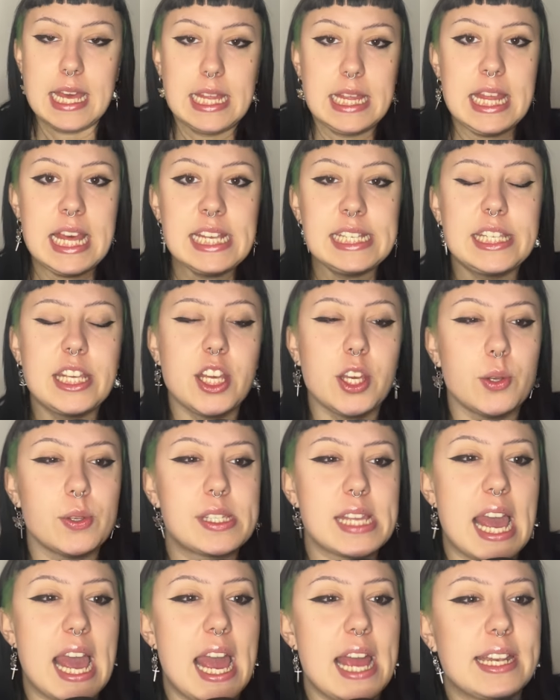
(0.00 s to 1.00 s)
This
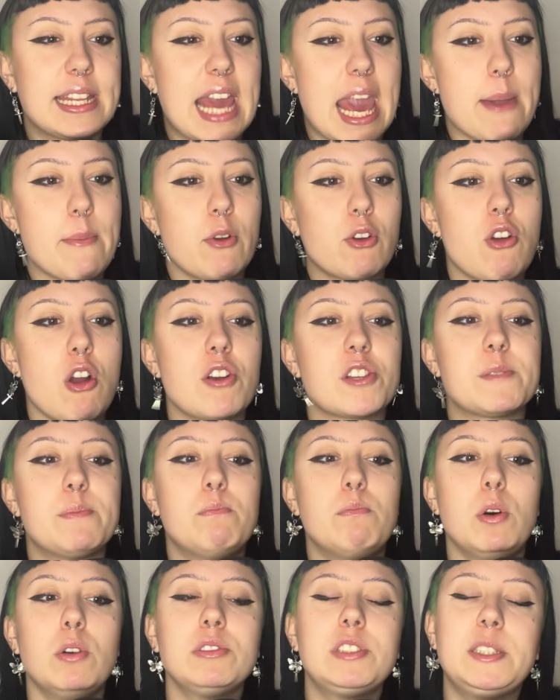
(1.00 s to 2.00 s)
user had came across
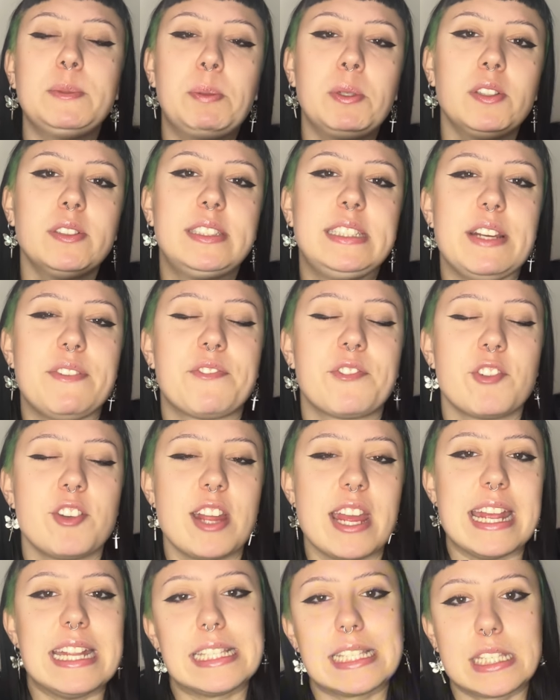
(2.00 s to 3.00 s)
multiple different
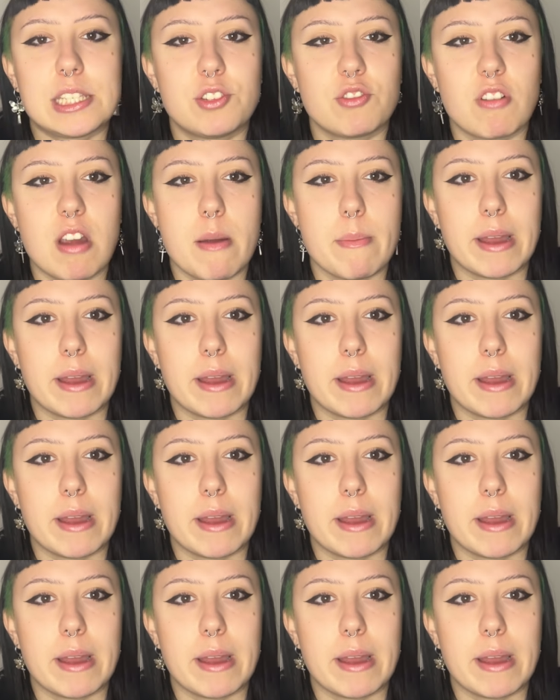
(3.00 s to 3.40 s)
Instagram